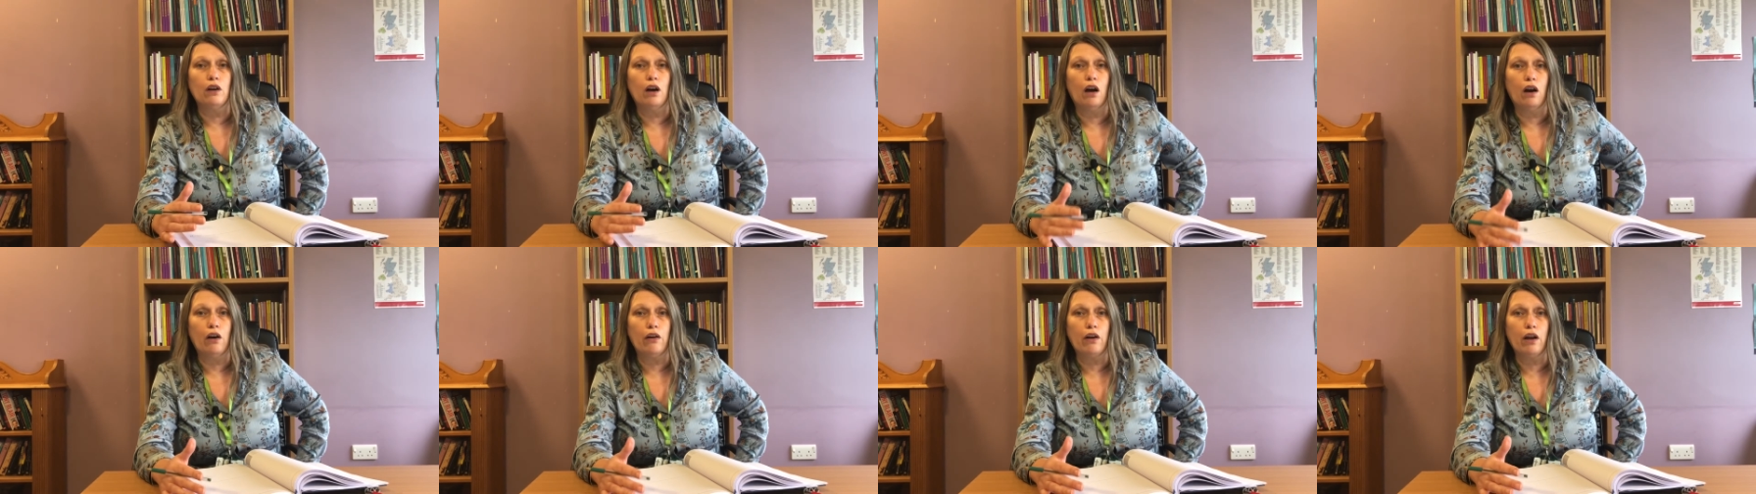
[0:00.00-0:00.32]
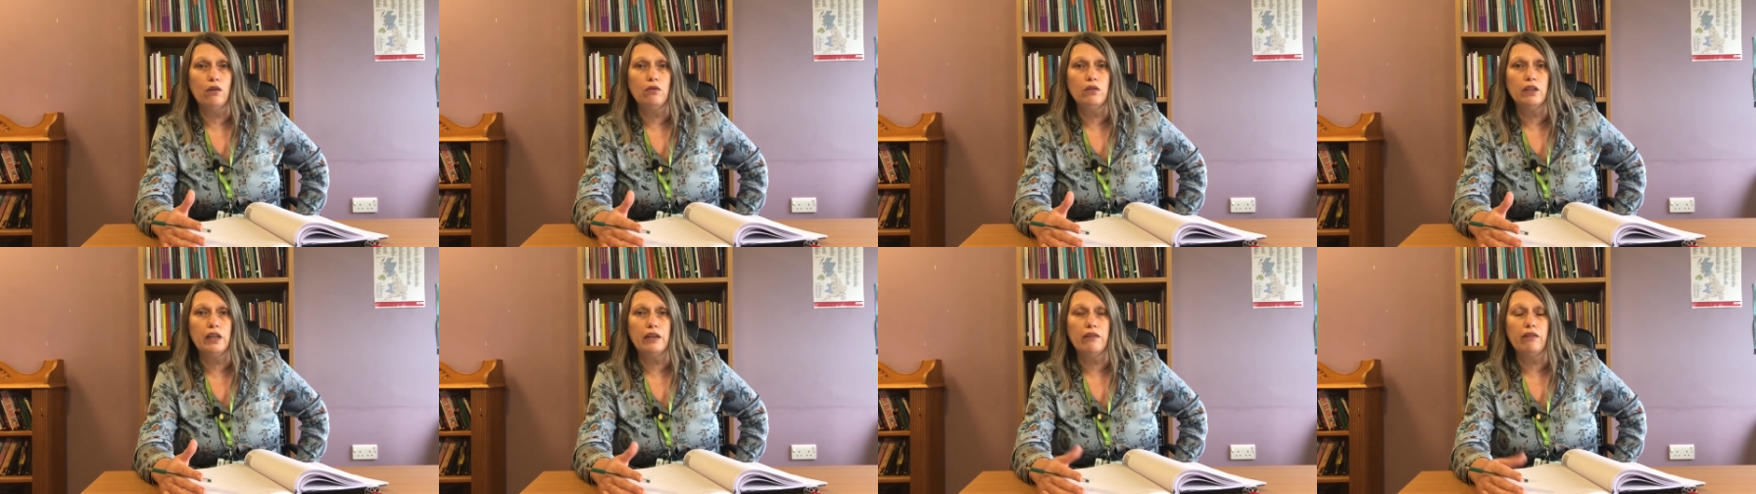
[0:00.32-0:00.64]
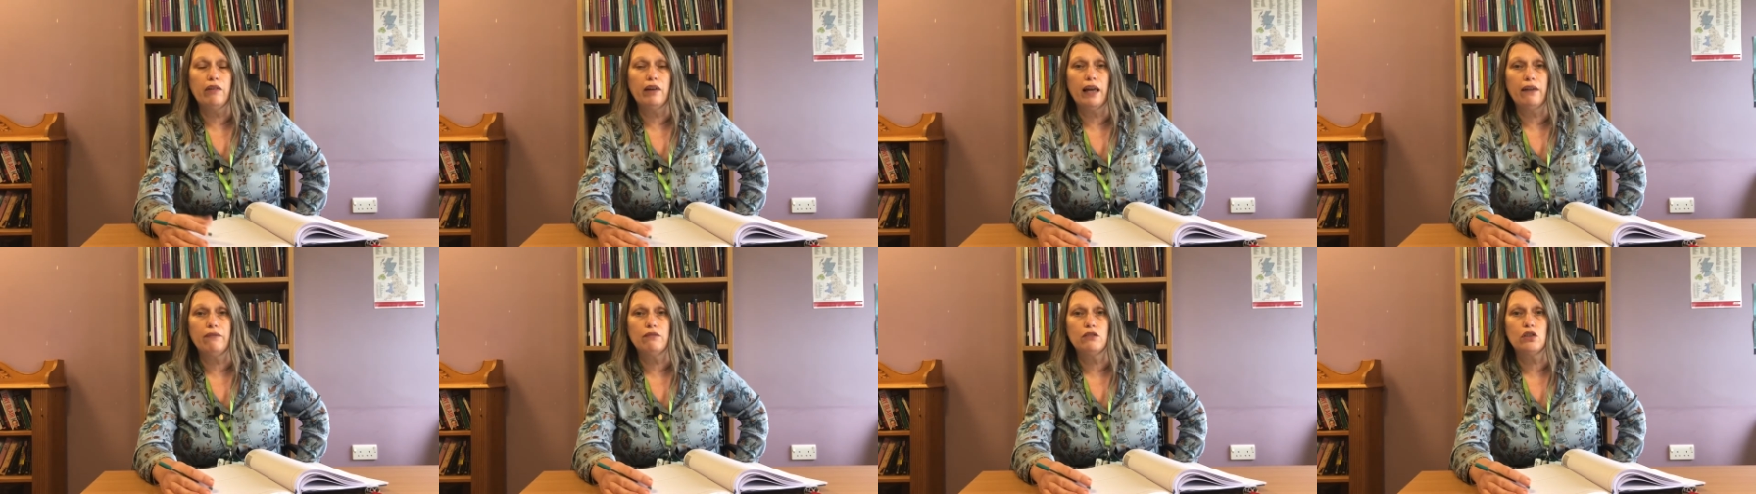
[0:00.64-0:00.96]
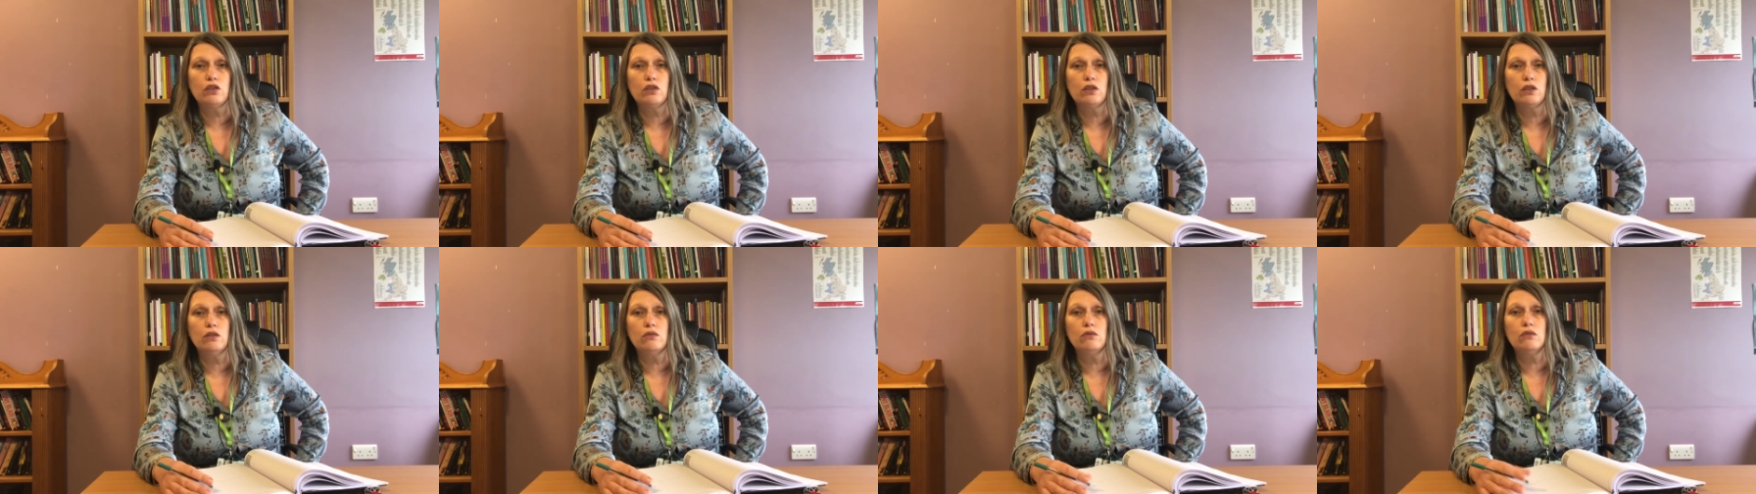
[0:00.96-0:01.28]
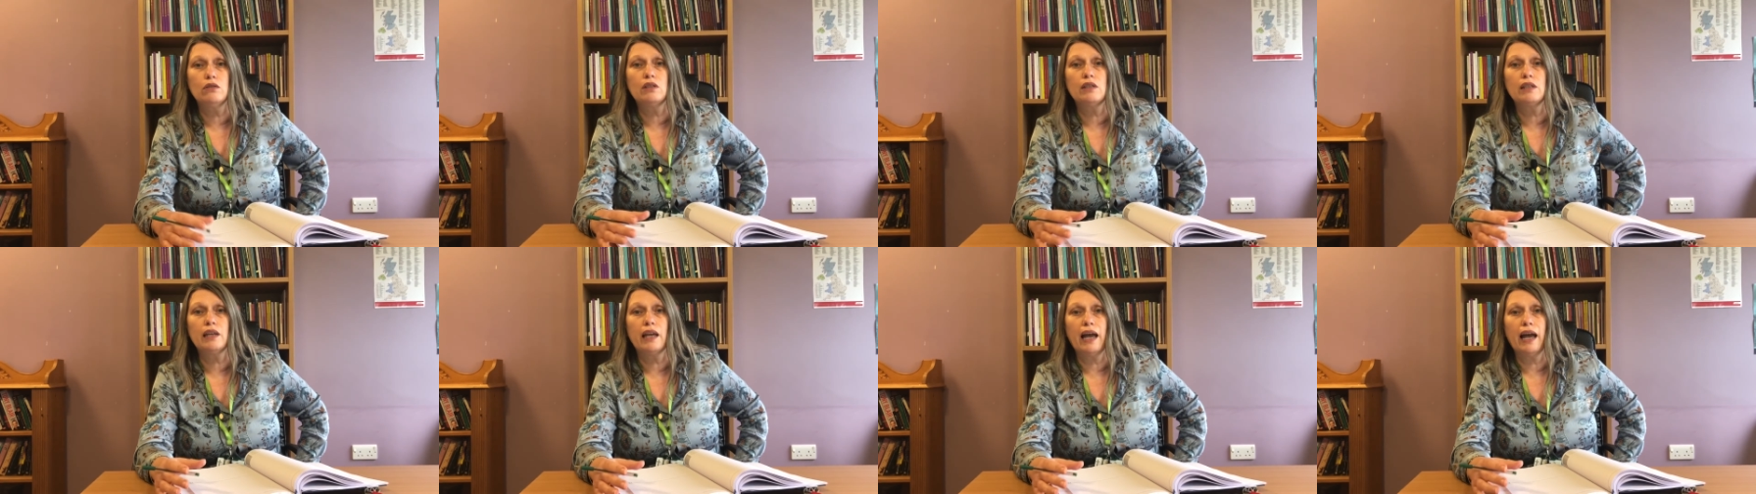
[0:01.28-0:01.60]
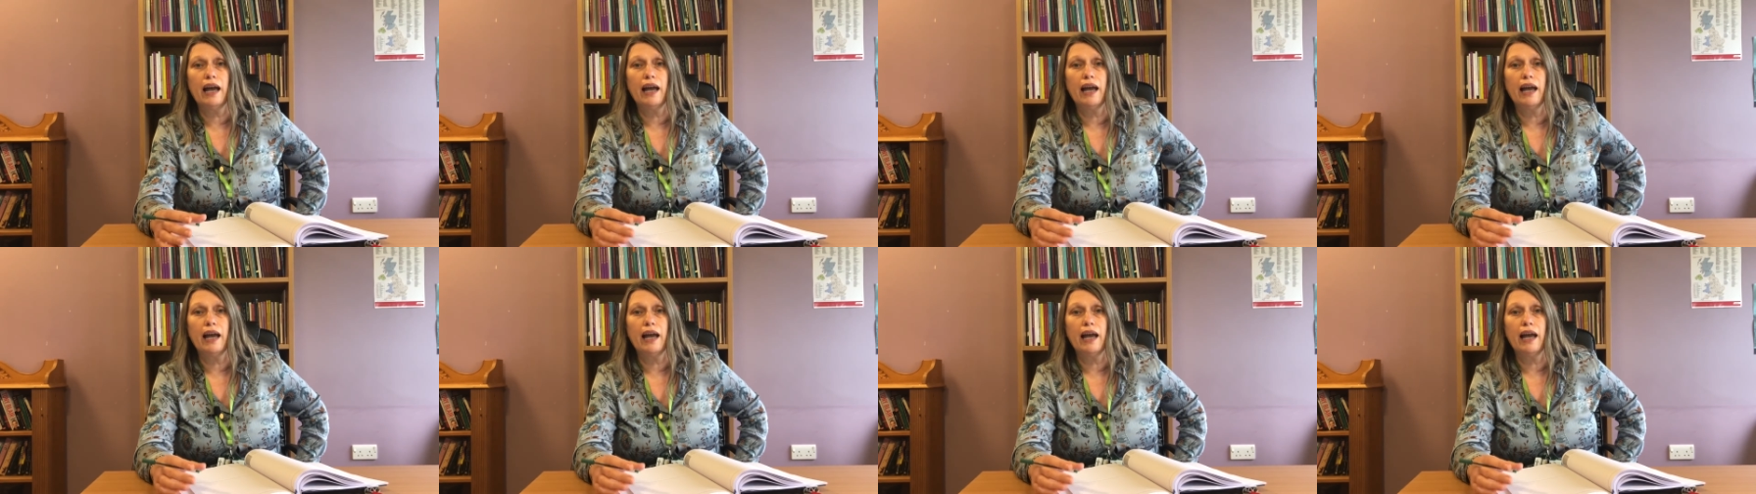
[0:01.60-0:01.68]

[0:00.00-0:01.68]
our own Year 11 students